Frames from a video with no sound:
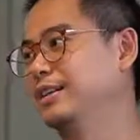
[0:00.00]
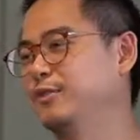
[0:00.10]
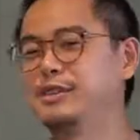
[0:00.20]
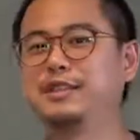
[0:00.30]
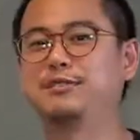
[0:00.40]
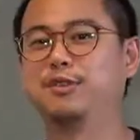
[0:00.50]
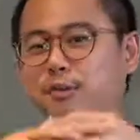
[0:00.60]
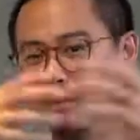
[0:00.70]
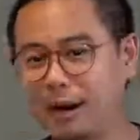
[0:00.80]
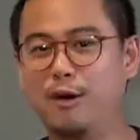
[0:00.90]
Obviously
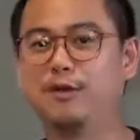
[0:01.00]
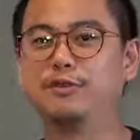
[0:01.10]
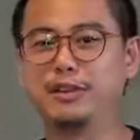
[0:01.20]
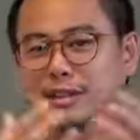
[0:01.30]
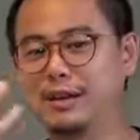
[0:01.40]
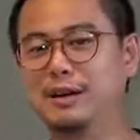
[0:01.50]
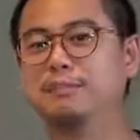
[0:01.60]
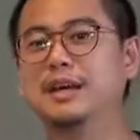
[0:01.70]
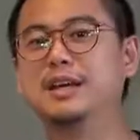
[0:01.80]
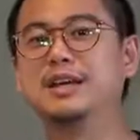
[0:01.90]
from our office,
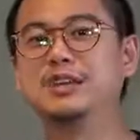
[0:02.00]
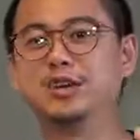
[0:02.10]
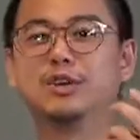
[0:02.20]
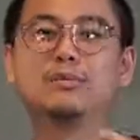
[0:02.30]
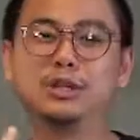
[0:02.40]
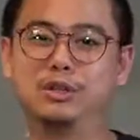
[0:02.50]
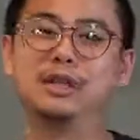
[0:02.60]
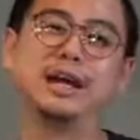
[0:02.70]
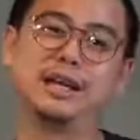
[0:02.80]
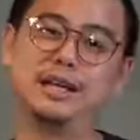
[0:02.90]
but you're going to be
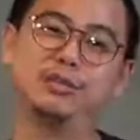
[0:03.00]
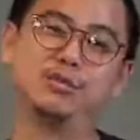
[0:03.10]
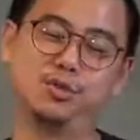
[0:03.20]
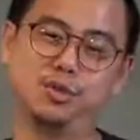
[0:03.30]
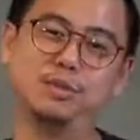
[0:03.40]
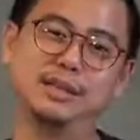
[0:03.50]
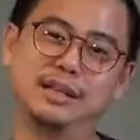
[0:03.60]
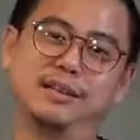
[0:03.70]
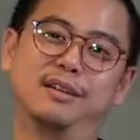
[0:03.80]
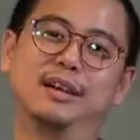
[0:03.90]
dialing in through Zoom
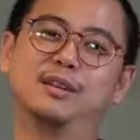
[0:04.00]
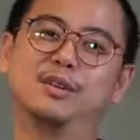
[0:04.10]
instead, right?